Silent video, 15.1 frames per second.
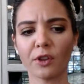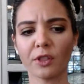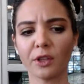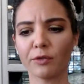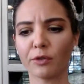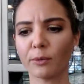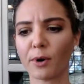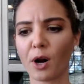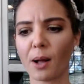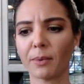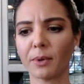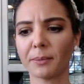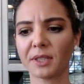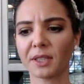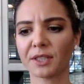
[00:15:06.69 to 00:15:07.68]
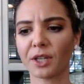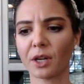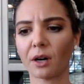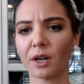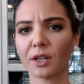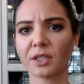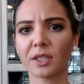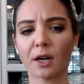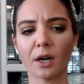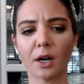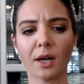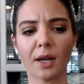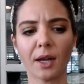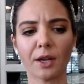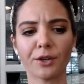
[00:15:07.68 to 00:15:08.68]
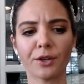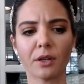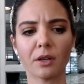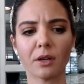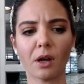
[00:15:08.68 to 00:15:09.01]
liver problems etc etc and